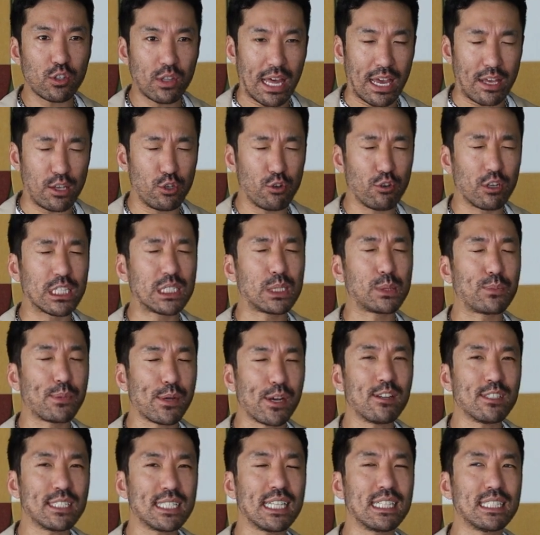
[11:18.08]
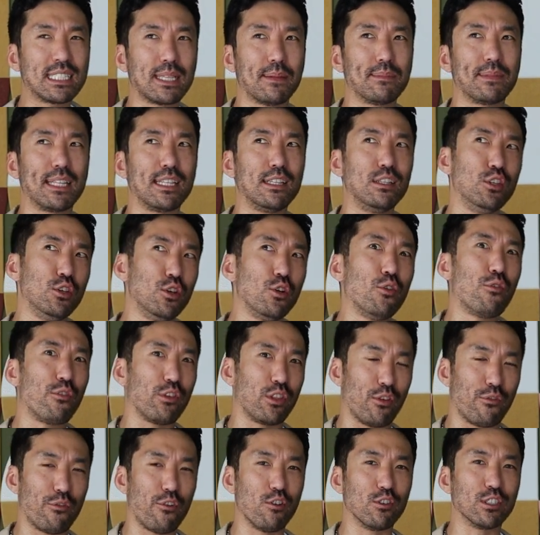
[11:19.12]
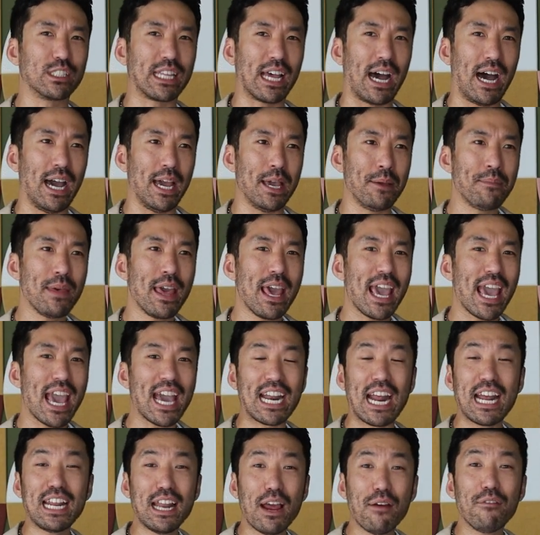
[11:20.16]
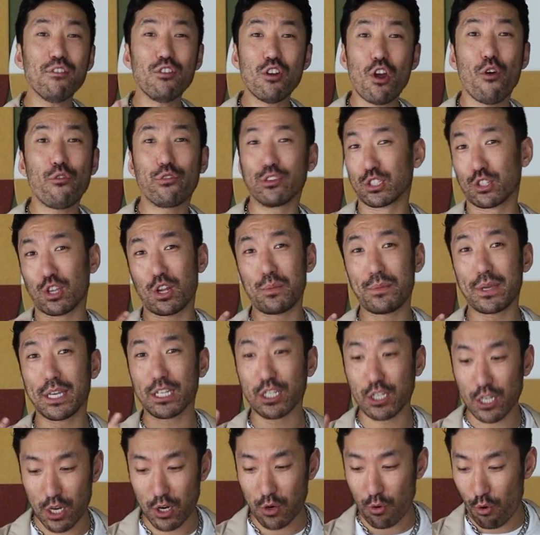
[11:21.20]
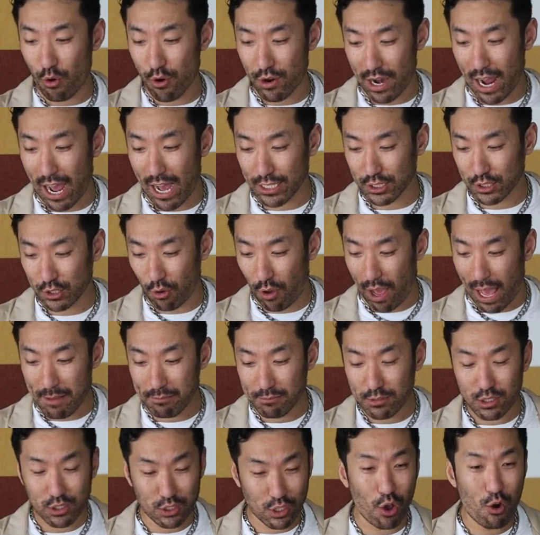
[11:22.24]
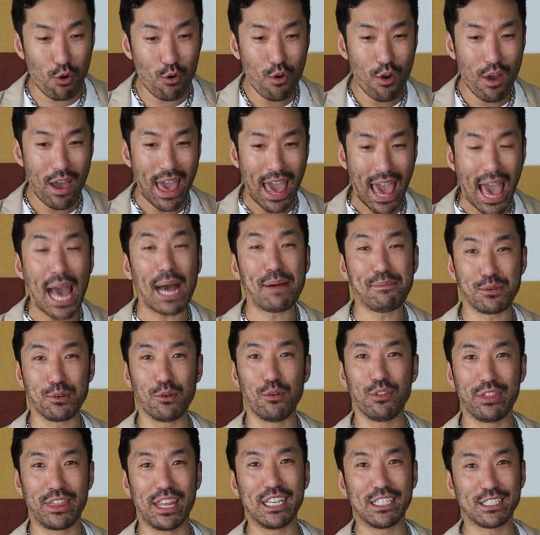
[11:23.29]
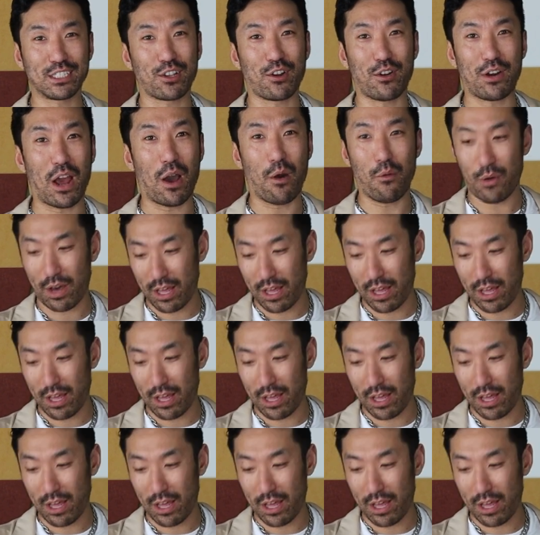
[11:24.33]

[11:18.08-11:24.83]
so that you're experiencing something new for the first time. And I never know if it's gonna be good or not. So I'm so happy when things turn out